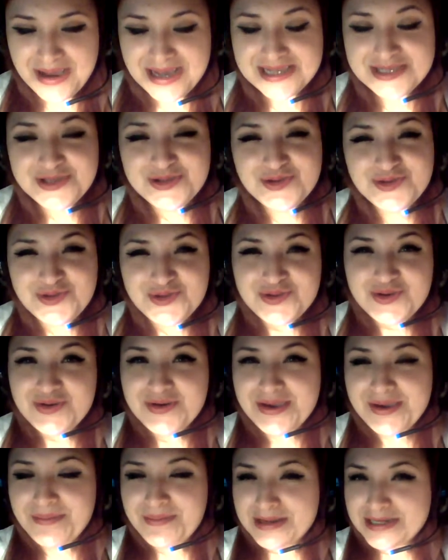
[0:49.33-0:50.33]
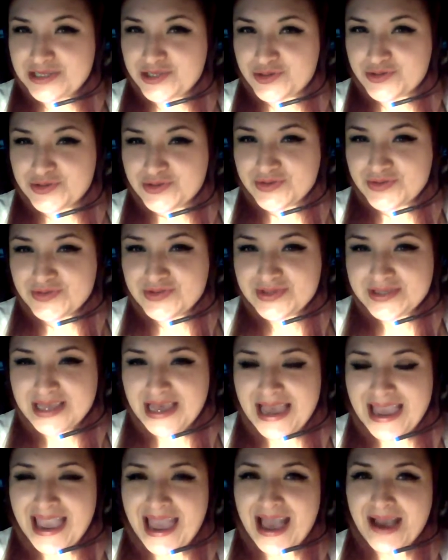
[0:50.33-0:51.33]
as usual in my journals,
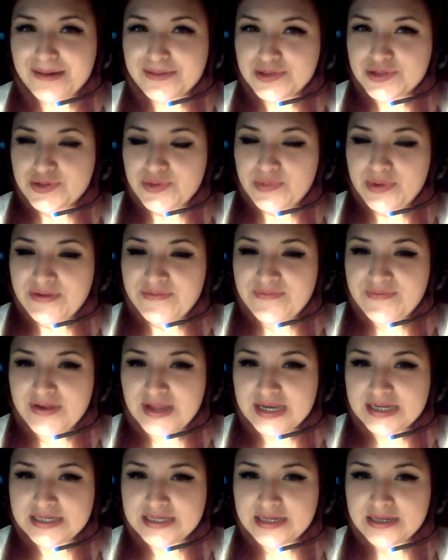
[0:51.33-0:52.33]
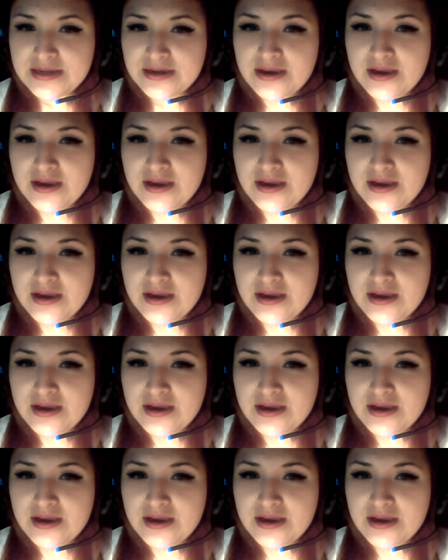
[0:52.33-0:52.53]
I have to reflect